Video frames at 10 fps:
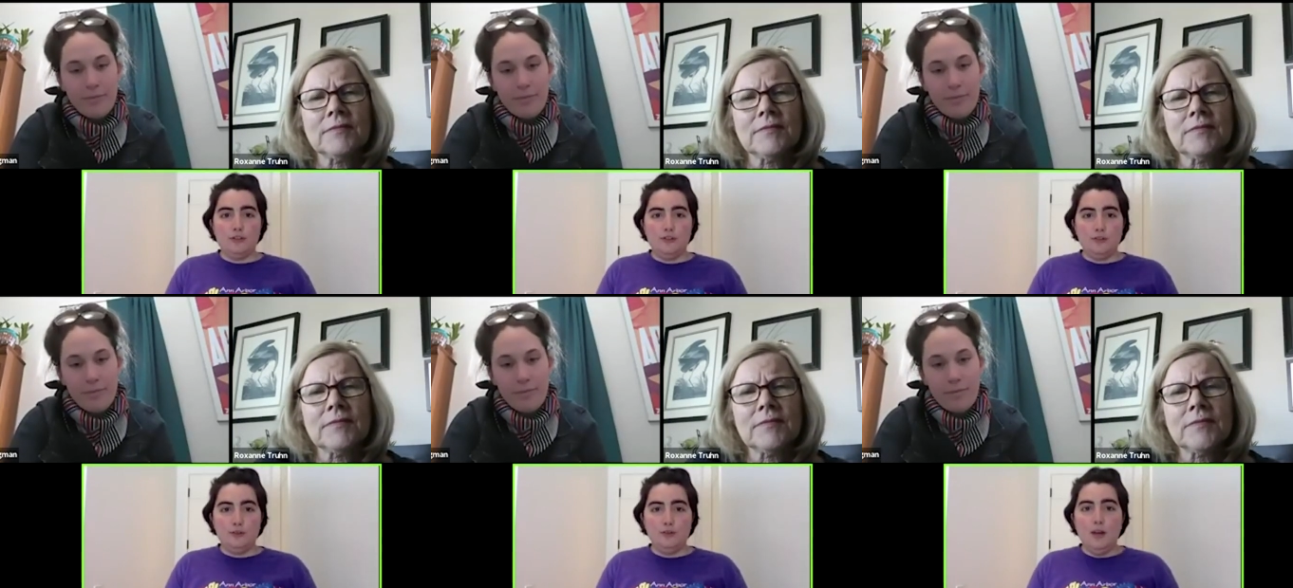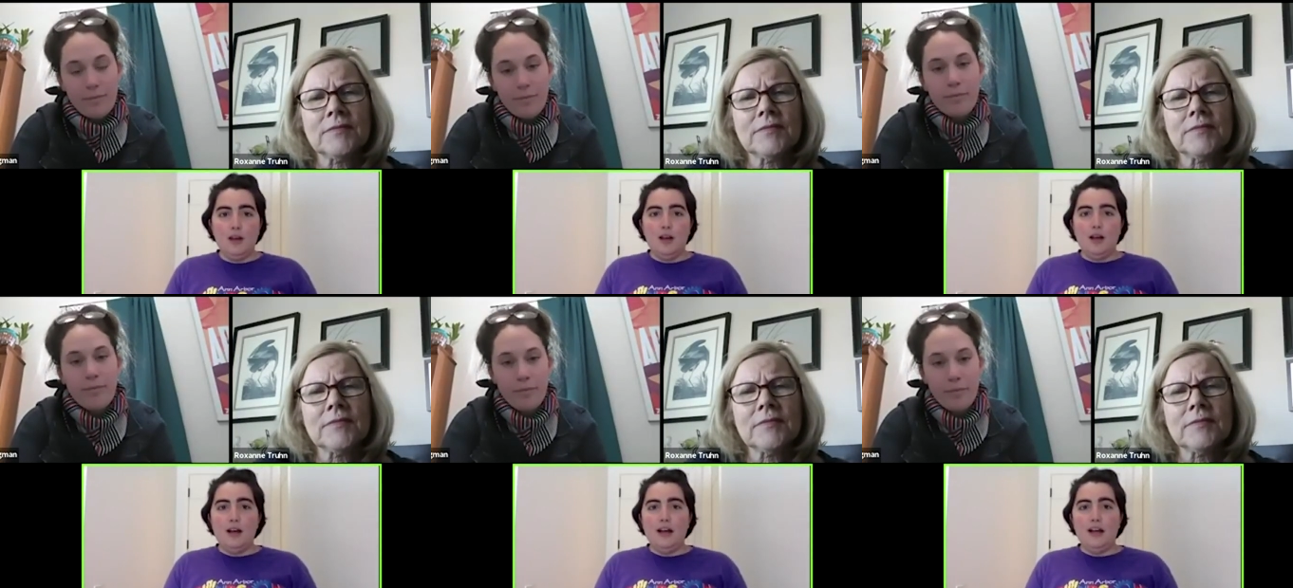Speaker 1: II.
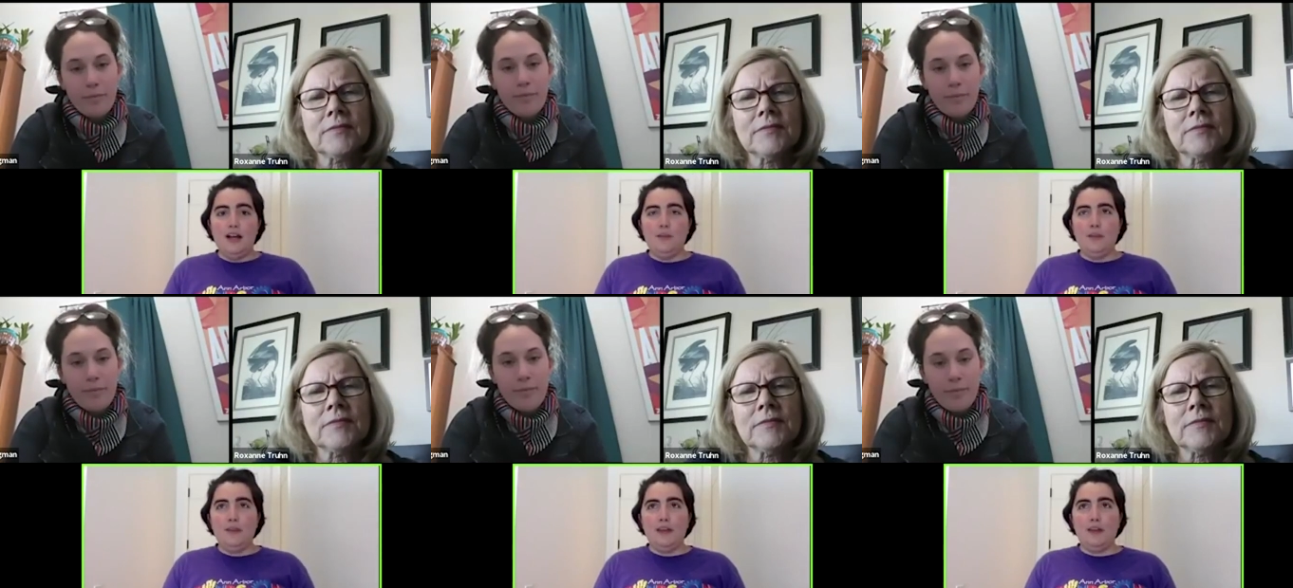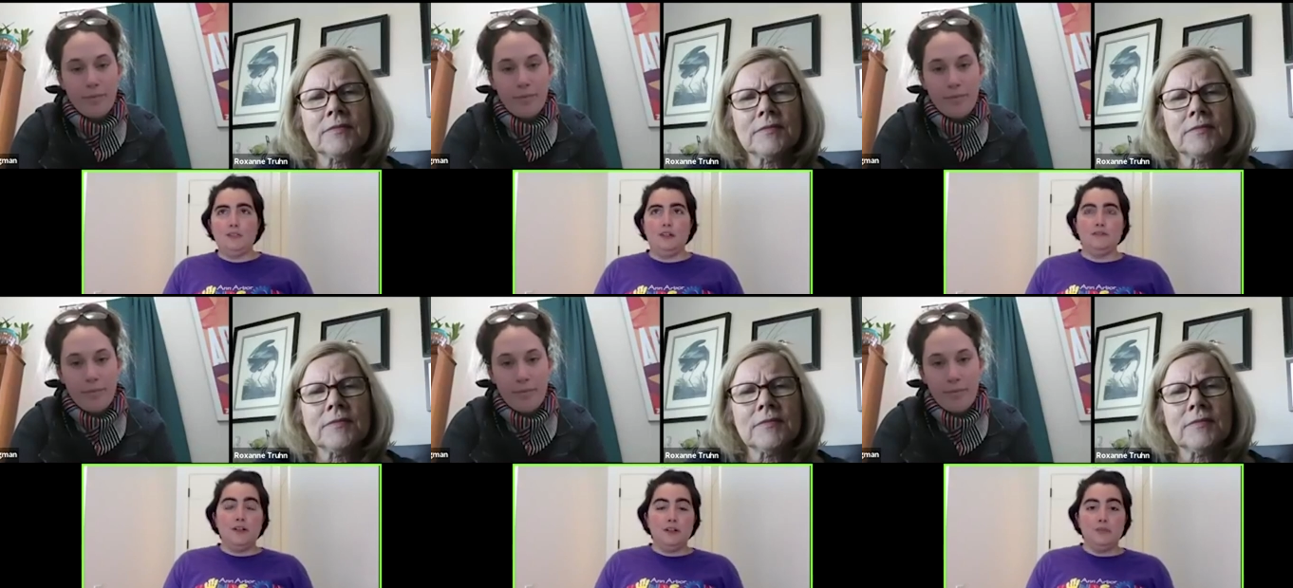Um, they have a lot of
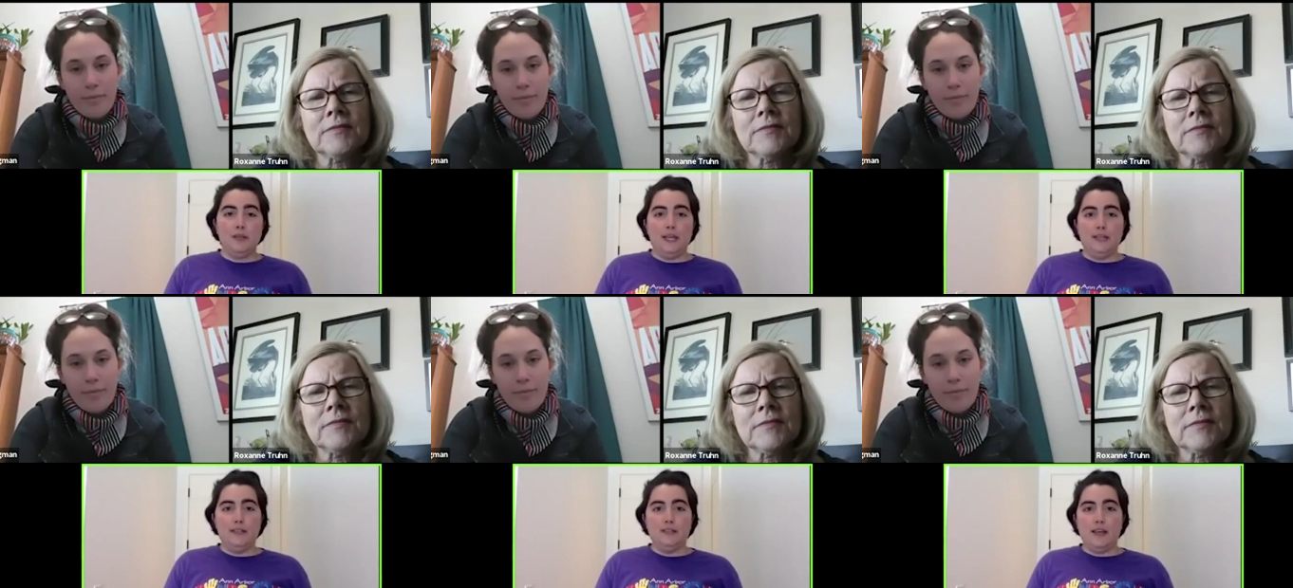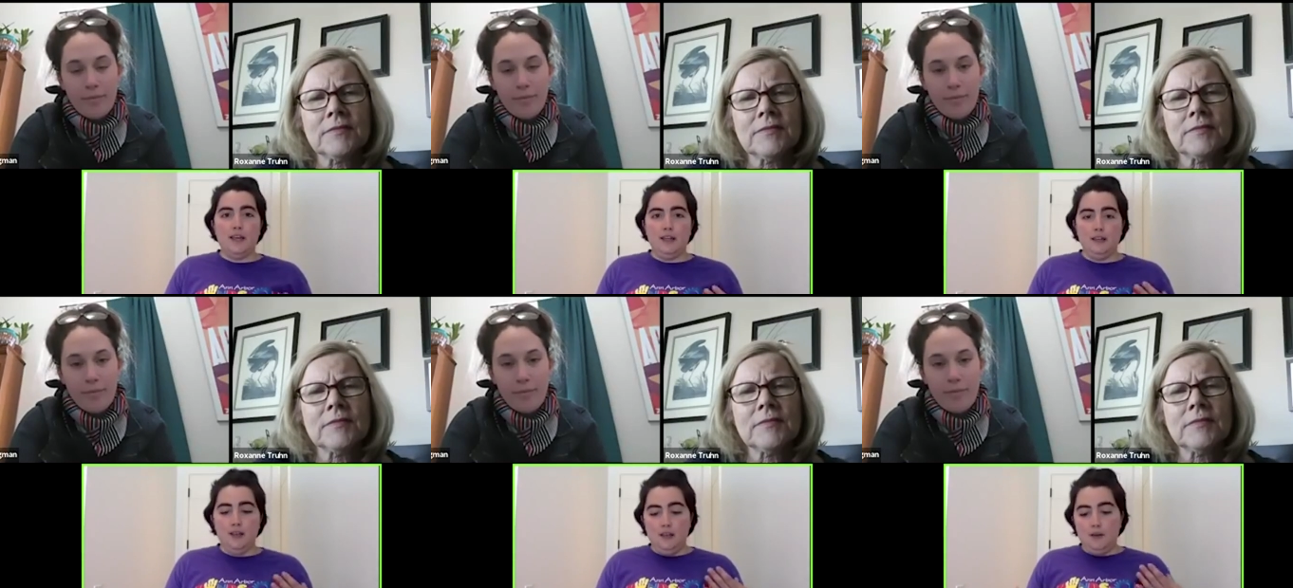fighter planes and
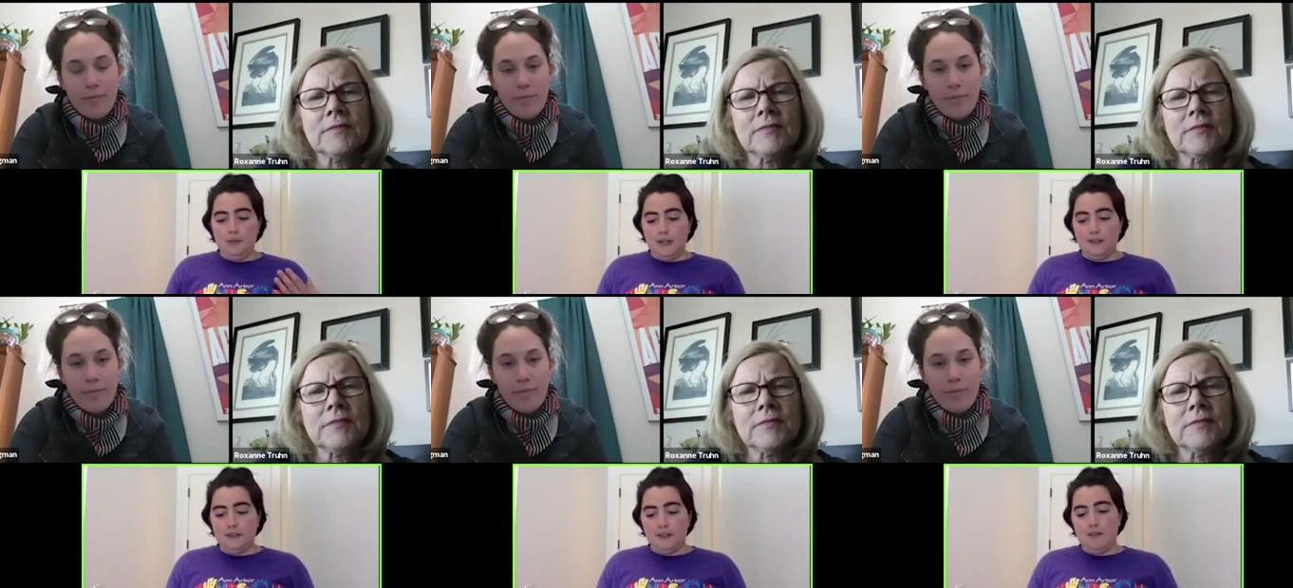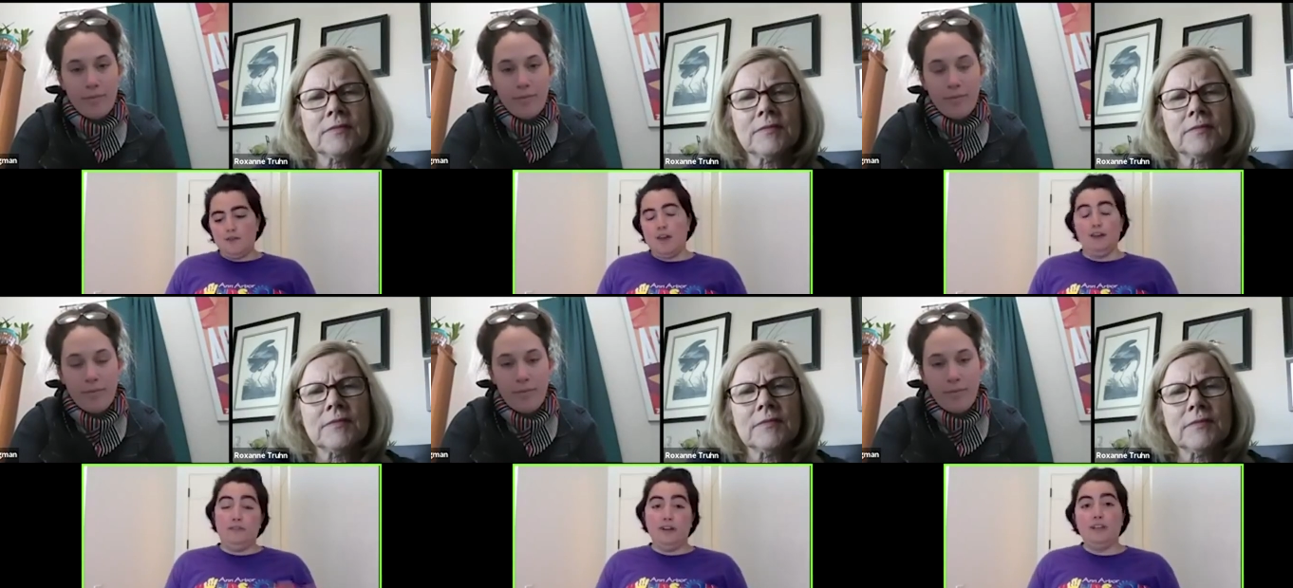planes that they've kind
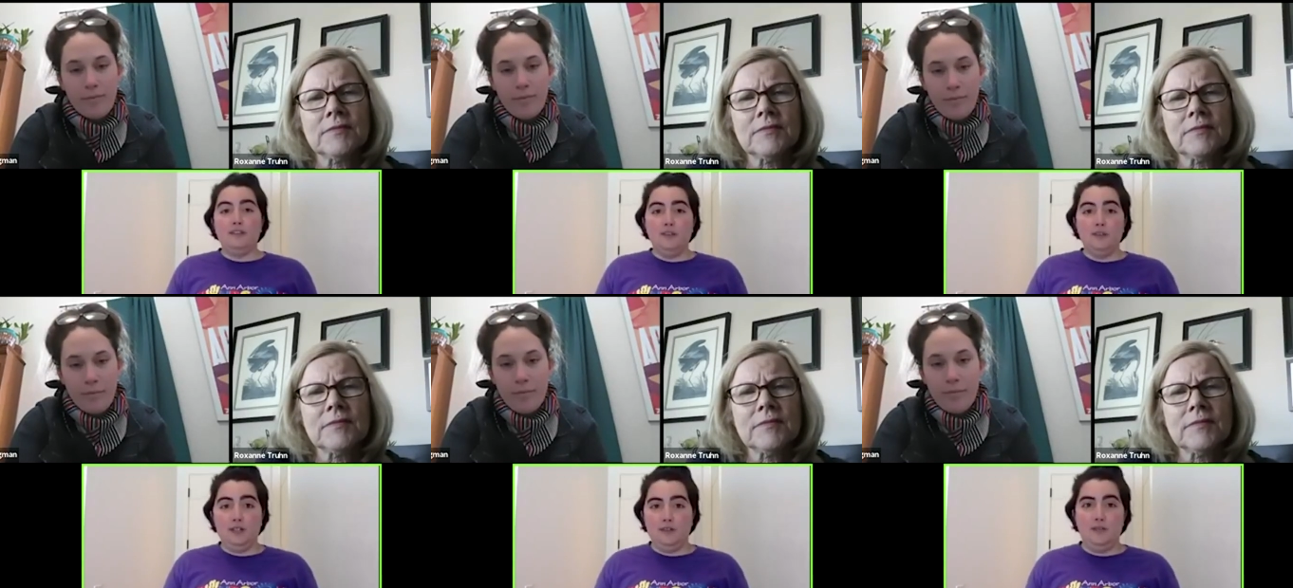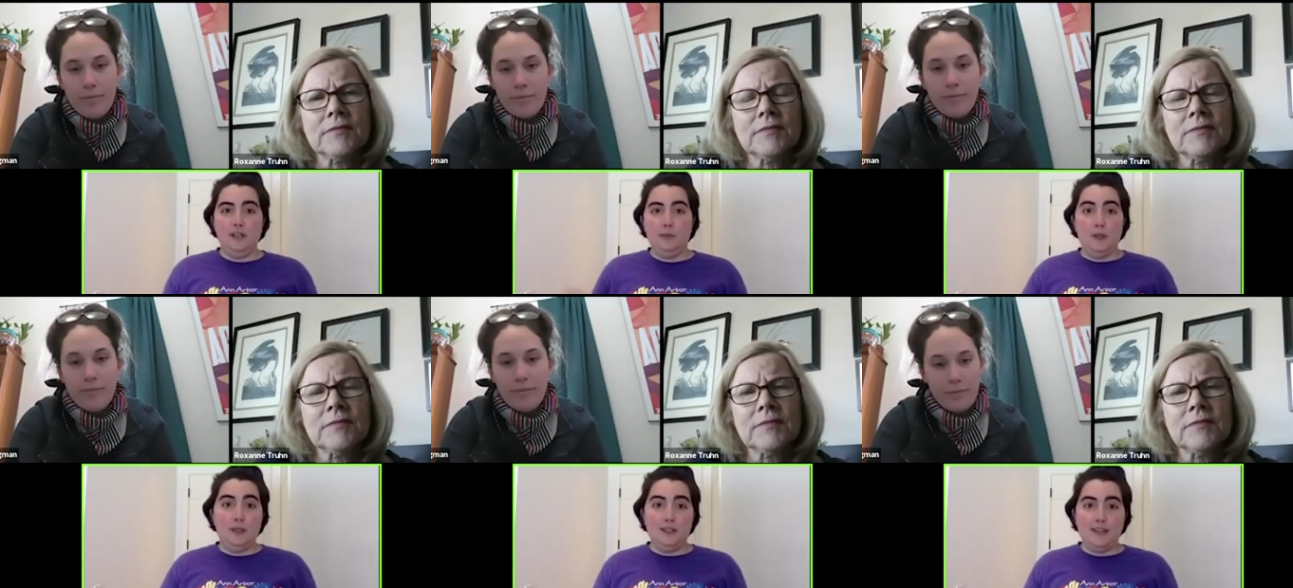of rescued and
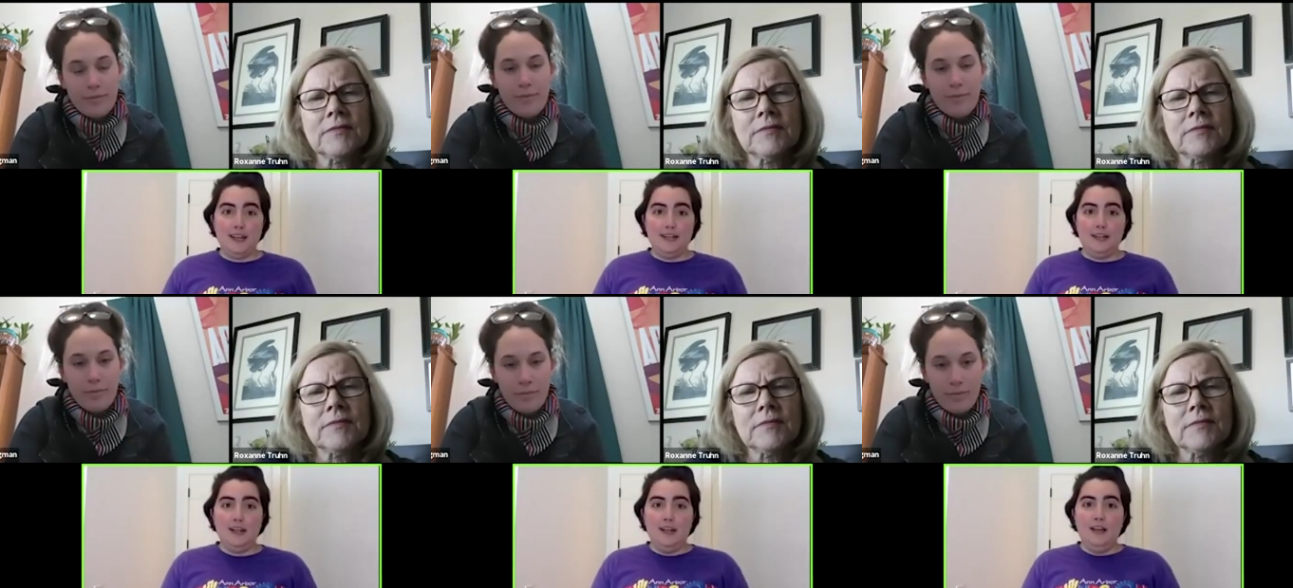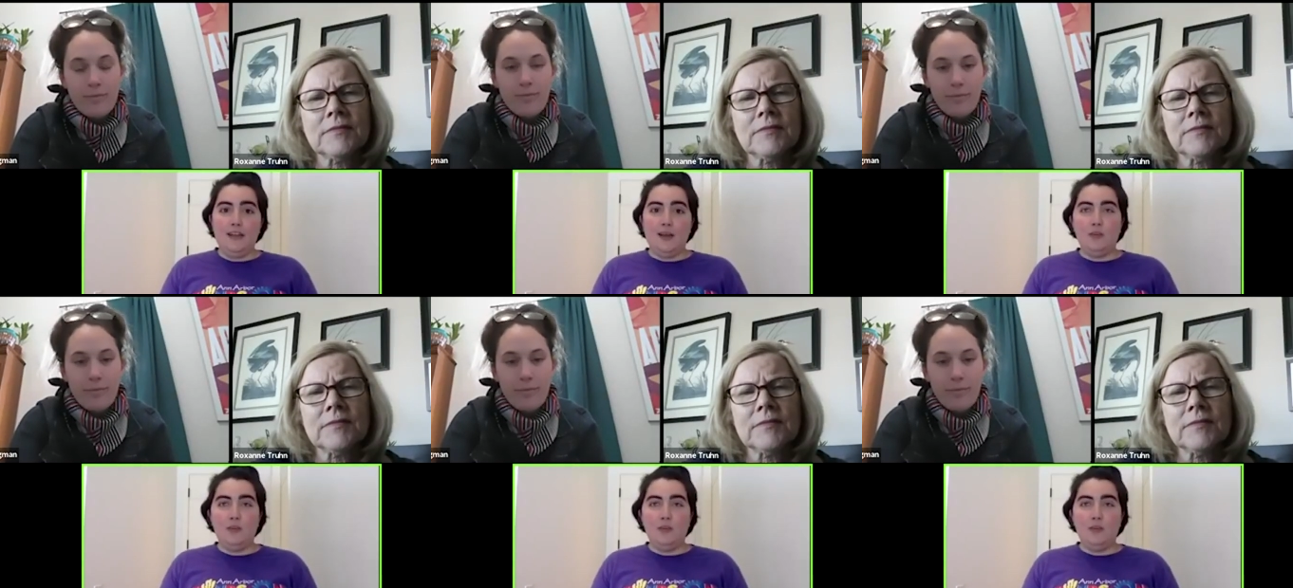rehabilitated that